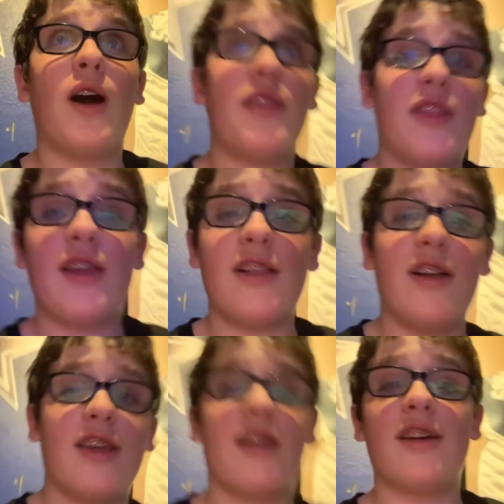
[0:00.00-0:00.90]
I think,
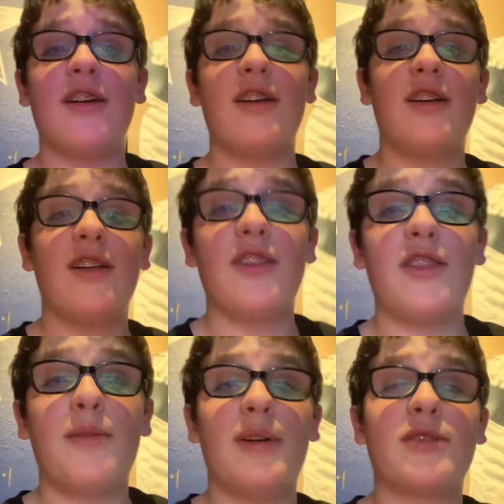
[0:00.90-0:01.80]
like,
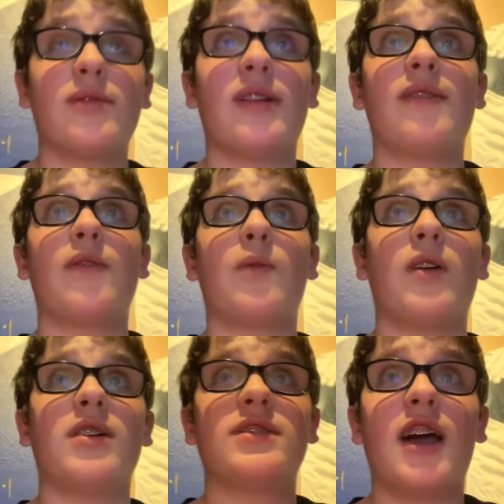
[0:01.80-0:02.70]
the best one I've ever
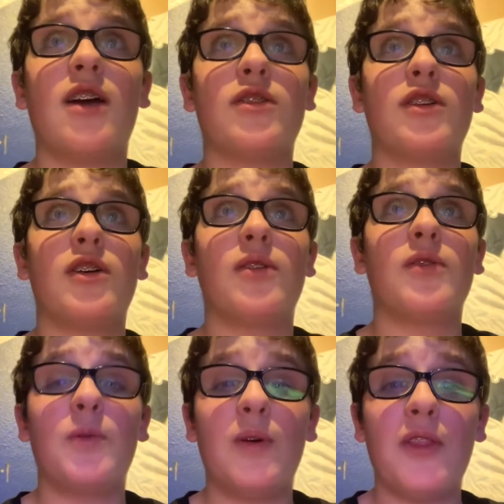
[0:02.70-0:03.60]
watched. I don't know.
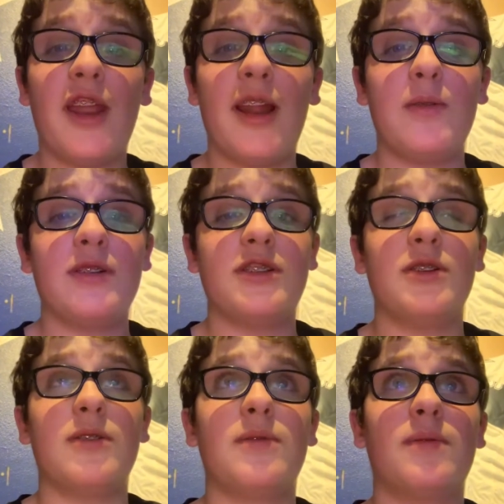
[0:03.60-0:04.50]
The one that I went
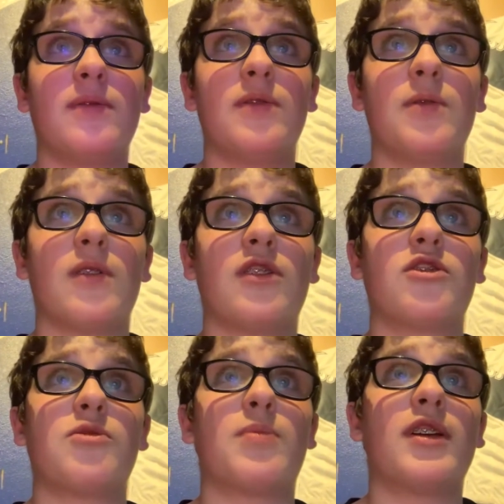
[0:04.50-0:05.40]
to in New Orleans
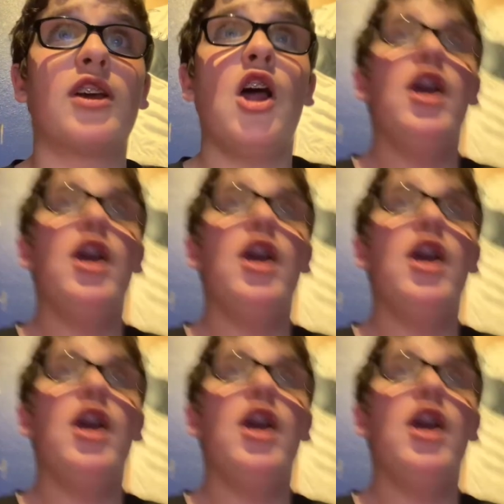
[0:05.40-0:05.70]
was pretty.